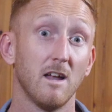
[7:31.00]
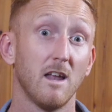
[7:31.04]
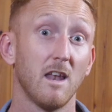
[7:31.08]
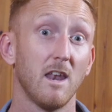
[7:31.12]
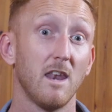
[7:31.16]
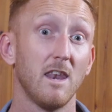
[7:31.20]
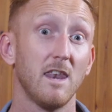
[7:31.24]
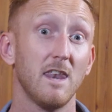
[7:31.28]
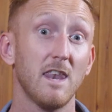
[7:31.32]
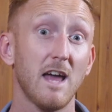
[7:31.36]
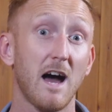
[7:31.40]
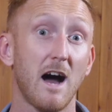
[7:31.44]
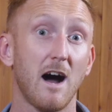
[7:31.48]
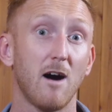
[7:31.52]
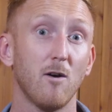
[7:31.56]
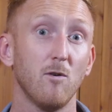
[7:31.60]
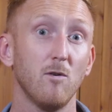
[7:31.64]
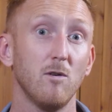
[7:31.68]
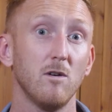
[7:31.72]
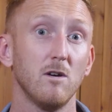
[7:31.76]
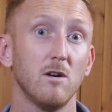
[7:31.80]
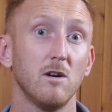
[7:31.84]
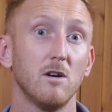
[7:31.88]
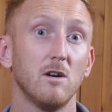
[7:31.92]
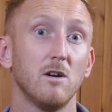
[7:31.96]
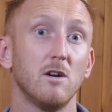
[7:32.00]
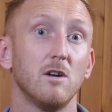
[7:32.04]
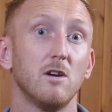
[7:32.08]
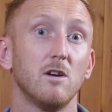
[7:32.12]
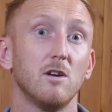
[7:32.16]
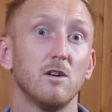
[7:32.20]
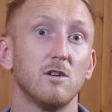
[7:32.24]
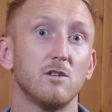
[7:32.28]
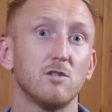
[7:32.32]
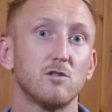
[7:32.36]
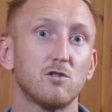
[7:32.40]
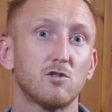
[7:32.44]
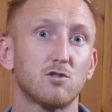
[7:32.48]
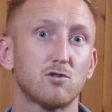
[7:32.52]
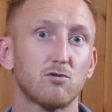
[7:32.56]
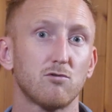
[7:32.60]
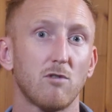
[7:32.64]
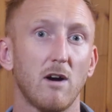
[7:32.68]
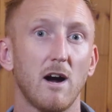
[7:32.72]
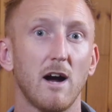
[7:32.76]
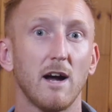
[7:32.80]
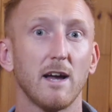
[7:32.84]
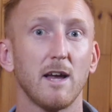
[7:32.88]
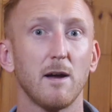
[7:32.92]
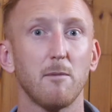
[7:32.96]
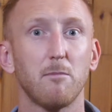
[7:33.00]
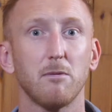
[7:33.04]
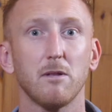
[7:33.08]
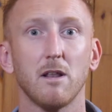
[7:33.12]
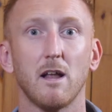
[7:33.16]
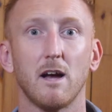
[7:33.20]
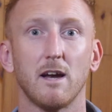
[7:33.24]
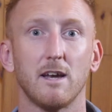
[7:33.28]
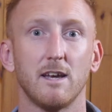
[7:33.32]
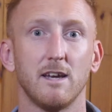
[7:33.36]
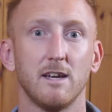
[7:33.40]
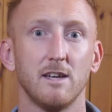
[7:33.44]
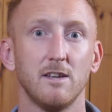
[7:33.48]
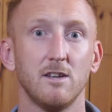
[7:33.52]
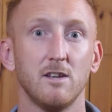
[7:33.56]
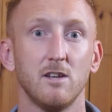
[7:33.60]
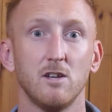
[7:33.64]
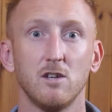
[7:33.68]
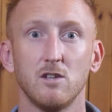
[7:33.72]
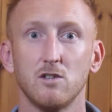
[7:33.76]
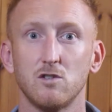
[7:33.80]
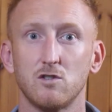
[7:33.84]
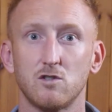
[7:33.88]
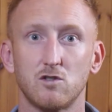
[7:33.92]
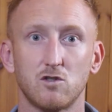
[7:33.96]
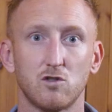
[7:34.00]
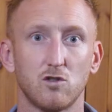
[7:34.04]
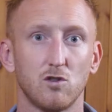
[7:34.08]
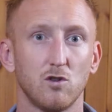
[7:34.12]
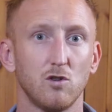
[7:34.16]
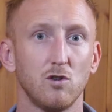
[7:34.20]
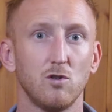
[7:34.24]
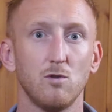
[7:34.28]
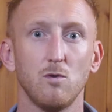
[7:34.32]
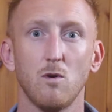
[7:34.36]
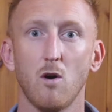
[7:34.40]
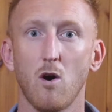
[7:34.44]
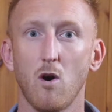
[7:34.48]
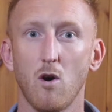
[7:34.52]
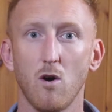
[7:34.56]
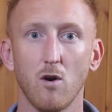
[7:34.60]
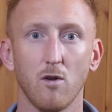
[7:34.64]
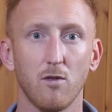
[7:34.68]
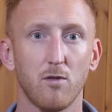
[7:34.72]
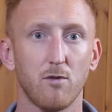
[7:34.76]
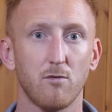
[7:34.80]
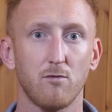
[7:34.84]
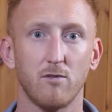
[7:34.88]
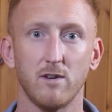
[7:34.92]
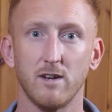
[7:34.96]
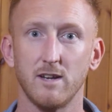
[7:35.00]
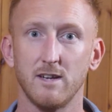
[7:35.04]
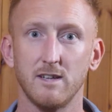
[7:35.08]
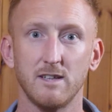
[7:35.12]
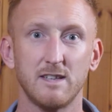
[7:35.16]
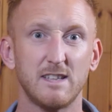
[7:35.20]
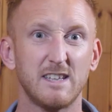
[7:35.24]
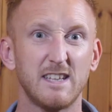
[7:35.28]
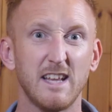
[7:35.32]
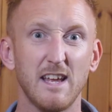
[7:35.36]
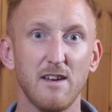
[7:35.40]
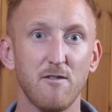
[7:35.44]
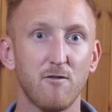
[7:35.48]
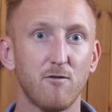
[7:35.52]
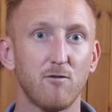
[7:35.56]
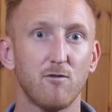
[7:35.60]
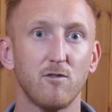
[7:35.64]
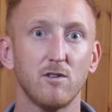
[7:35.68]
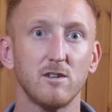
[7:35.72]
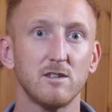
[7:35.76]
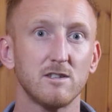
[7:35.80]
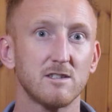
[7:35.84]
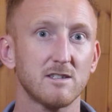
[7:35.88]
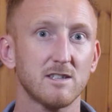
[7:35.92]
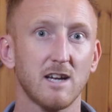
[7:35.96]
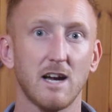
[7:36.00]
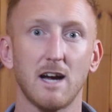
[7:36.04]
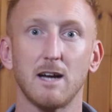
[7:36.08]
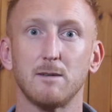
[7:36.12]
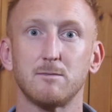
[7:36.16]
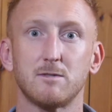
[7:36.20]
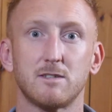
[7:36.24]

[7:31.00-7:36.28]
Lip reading: Now, try applying 2 or 3 different time